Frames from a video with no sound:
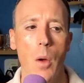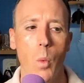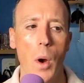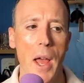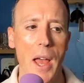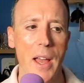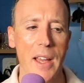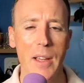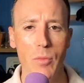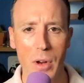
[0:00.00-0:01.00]
where
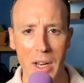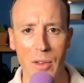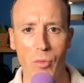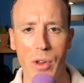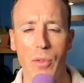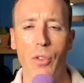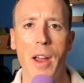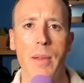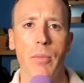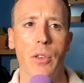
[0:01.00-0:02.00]
he really
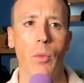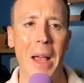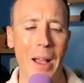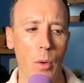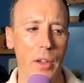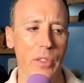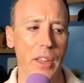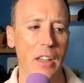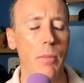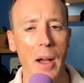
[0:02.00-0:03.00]
reframed how I
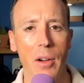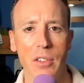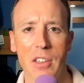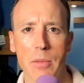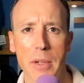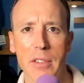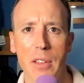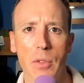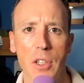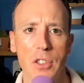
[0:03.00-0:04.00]
think about
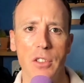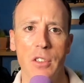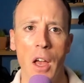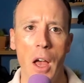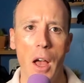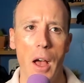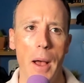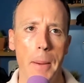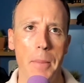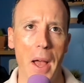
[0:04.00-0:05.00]
accessibility features.
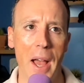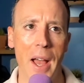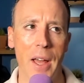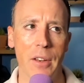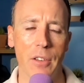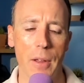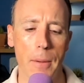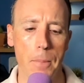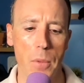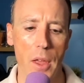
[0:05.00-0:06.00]
And
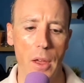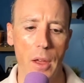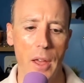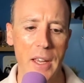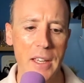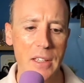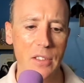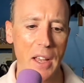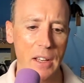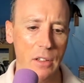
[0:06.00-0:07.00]
he
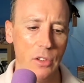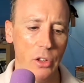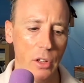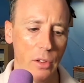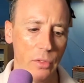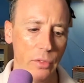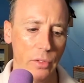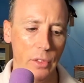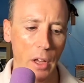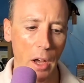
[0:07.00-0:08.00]
said that
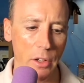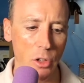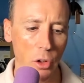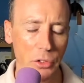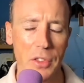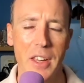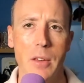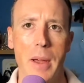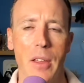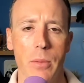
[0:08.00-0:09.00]
not to think
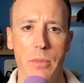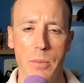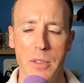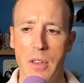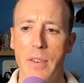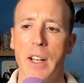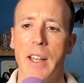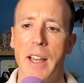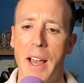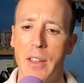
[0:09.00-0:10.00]
about them
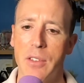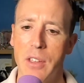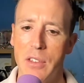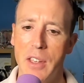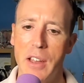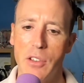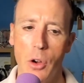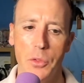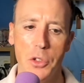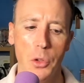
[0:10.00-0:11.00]
specifically as a set
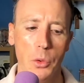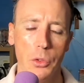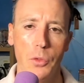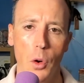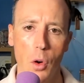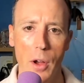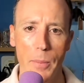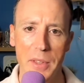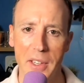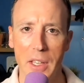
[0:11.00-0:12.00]
of tools for a
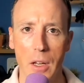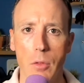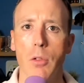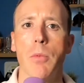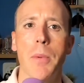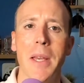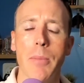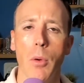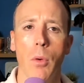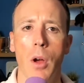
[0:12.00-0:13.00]
particular group of
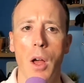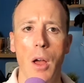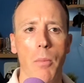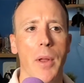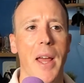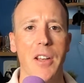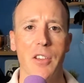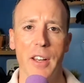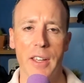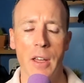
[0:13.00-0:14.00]
people, but
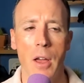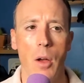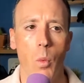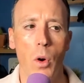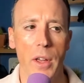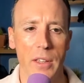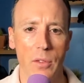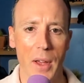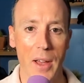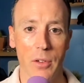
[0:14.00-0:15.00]
actually what
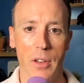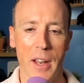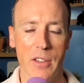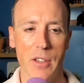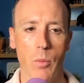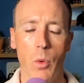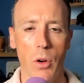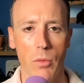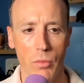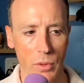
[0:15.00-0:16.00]
he's found, and actually
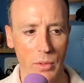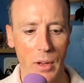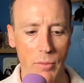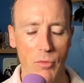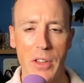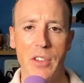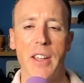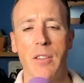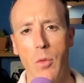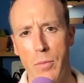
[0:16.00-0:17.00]
what
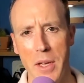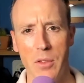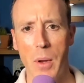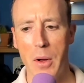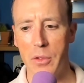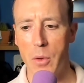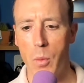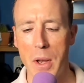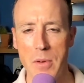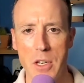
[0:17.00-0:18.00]
resonated with me as well, is that
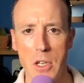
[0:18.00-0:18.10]
when